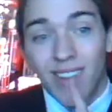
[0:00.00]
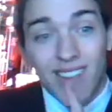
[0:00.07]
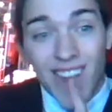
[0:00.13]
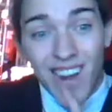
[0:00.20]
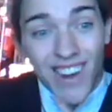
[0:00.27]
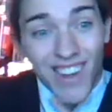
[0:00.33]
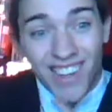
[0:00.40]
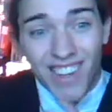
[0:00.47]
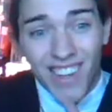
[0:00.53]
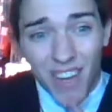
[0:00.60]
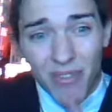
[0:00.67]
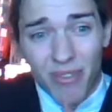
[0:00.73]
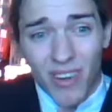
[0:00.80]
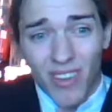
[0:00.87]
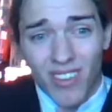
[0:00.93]
There is a
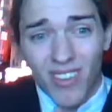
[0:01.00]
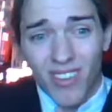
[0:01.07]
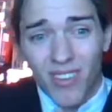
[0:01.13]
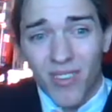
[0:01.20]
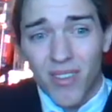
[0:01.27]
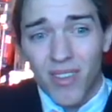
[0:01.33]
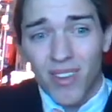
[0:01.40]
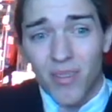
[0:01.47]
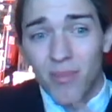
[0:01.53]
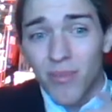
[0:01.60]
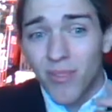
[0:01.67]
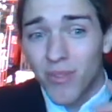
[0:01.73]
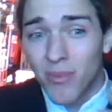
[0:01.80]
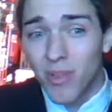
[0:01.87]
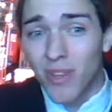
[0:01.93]
difference
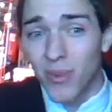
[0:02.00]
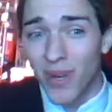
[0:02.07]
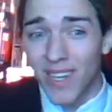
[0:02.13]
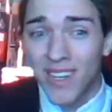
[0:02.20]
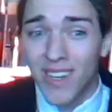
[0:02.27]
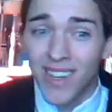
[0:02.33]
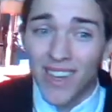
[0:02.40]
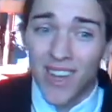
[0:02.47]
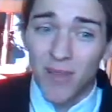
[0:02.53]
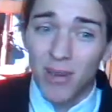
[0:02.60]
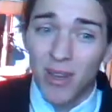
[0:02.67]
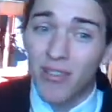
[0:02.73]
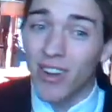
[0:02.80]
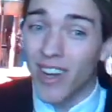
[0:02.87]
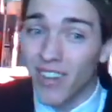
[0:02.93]
between I
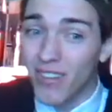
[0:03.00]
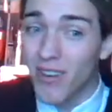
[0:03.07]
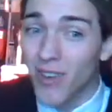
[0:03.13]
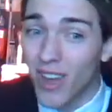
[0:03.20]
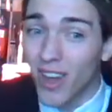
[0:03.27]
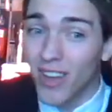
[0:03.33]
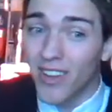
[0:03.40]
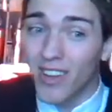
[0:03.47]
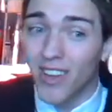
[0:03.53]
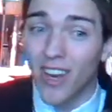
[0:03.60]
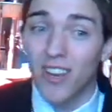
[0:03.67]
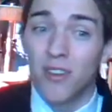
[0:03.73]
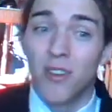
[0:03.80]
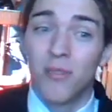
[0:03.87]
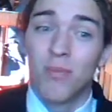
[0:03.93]
believe there is no God and
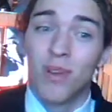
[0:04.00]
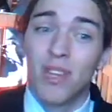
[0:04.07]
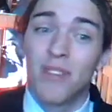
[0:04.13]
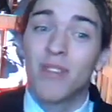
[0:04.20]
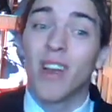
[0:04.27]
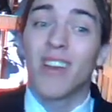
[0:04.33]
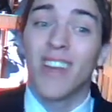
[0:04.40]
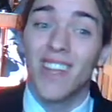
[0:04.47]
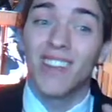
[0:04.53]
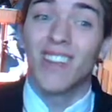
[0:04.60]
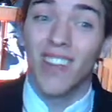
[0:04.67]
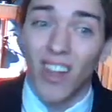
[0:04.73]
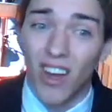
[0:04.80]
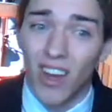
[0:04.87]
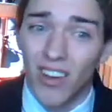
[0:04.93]
I don't believe there is
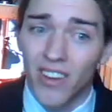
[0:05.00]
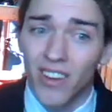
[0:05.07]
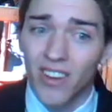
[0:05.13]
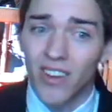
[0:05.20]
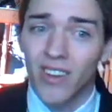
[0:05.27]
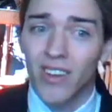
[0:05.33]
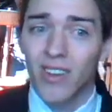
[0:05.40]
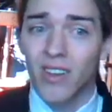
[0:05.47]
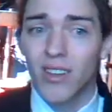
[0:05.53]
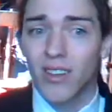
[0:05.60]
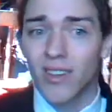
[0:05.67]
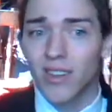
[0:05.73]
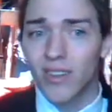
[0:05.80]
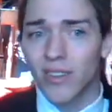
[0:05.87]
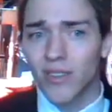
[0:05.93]
a God.
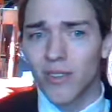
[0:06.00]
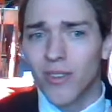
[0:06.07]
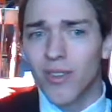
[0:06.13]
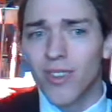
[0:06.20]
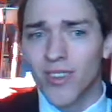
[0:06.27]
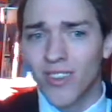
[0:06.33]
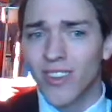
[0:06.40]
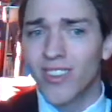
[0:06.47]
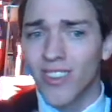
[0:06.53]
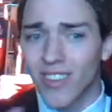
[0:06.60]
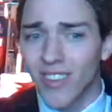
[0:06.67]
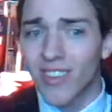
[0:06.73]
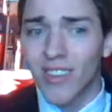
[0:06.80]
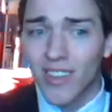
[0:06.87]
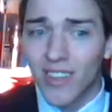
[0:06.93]
Just,
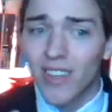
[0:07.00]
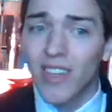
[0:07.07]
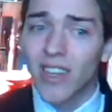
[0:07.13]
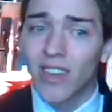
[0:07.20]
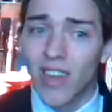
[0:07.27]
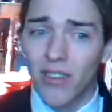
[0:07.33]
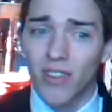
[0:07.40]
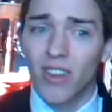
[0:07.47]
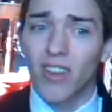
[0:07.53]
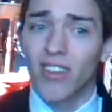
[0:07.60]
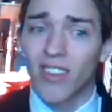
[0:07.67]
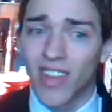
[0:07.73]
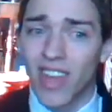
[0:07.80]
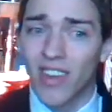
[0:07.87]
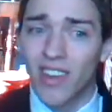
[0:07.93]
you have to
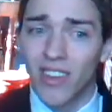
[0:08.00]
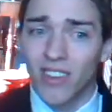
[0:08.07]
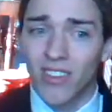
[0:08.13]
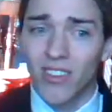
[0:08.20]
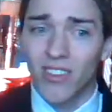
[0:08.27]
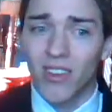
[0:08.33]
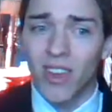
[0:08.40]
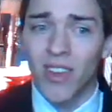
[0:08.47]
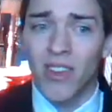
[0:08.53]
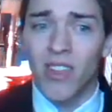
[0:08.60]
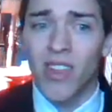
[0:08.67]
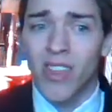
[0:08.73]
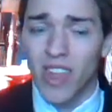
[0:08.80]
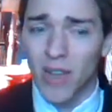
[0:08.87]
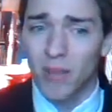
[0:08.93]
understand this and
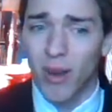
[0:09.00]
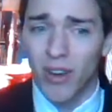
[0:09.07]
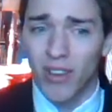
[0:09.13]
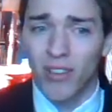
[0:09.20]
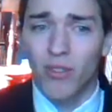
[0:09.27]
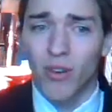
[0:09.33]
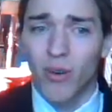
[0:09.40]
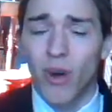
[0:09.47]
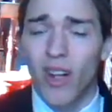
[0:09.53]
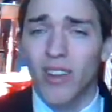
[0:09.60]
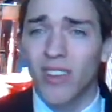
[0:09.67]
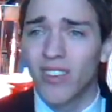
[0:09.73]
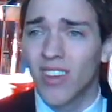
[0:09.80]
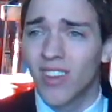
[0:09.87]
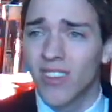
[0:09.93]
think about this for a while,
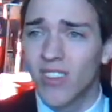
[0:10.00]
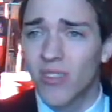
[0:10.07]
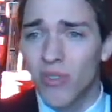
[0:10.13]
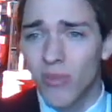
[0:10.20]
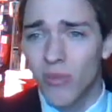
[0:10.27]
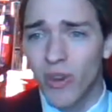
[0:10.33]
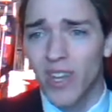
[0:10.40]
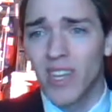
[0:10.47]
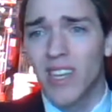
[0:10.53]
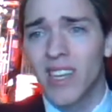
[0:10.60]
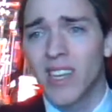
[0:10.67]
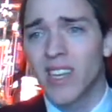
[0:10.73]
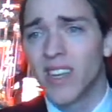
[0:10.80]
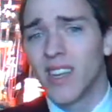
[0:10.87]
because this is really,